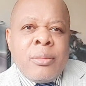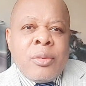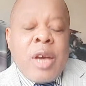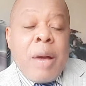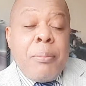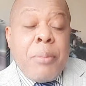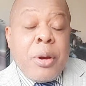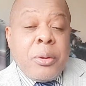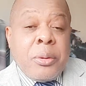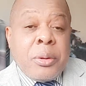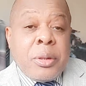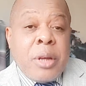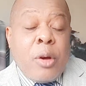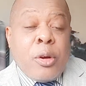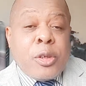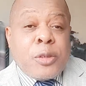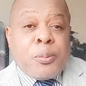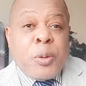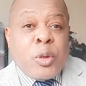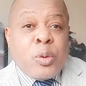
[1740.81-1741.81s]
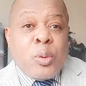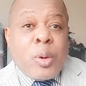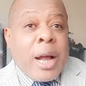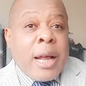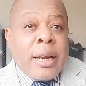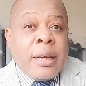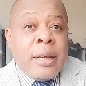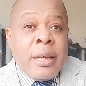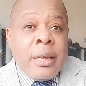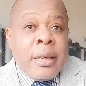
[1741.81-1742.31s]
Cameroon, the hospital
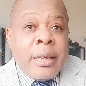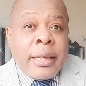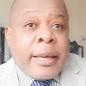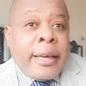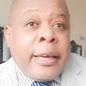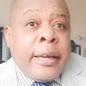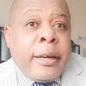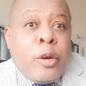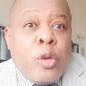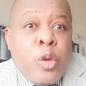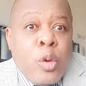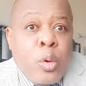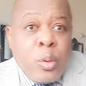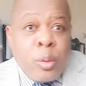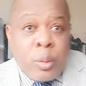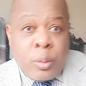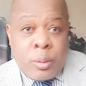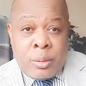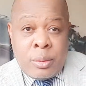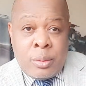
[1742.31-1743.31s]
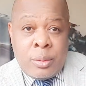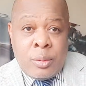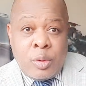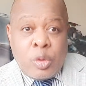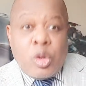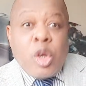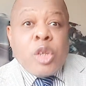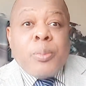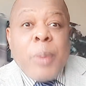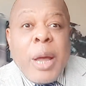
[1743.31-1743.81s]
can kill you
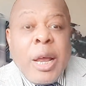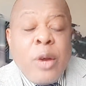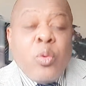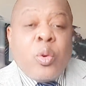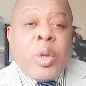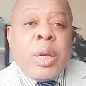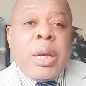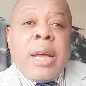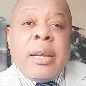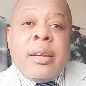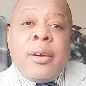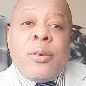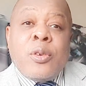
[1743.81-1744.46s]
just by looking at the